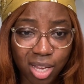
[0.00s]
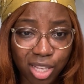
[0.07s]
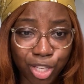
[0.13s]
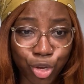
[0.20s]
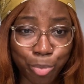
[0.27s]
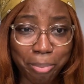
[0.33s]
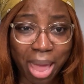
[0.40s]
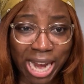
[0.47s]

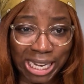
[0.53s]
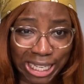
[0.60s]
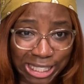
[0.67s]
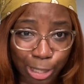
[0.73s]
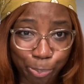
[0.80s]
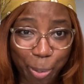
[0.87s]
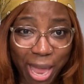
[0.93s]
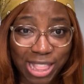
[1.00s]
You may need
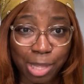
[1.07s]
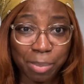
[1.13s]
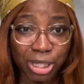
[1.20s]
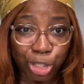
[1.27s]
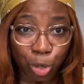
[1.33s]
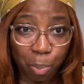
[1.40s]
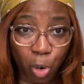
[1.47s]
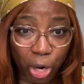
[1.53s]
to pay them a
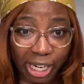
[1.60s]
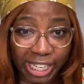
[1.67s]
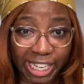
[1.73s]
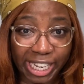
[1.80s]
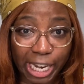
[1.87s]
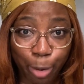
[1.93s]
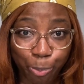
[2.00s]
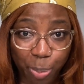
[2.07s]
little more to
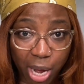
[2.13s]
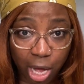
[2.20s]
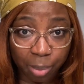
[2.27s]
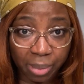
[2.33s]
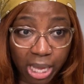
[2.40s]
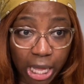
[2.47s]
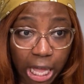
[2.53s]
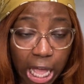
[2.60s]
keep
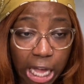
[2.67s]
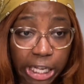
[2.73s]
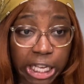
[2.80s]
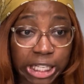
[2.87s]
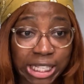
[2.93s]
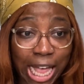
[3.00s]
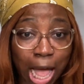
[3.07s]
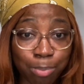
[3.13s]
them.
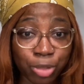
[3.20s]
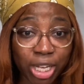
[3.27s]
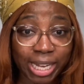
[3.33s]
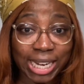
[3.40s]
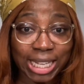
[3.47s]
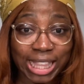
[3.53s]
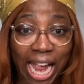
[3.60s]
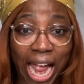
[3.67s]
Because I'm
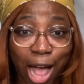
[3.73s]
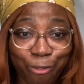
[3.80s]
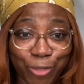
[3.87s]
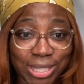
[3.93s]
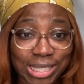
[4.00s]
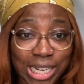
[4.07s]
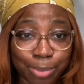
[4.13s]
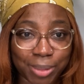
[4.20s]
looking at the
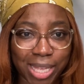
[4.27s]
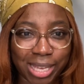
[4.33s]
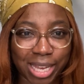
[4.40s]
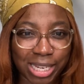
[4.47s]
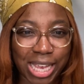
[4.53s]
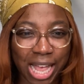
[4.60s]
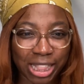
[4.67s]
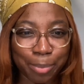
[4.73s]
outfits and I'm
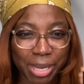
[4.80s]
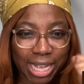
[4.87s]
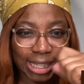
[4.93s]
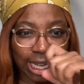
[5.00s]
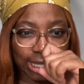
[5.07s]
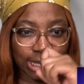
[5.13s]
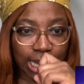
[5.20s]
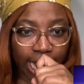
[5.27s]
thinking, yeah, let me get
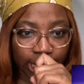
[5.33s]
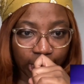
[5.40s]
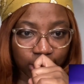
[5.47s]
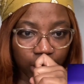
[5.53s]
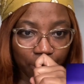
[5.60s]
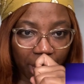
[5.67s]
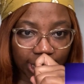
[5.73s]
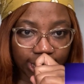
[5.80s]
that stylist
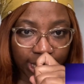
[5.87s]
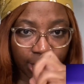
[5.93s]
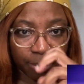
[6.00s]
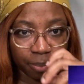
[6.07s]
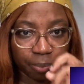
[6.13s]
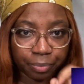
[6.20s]
on my team.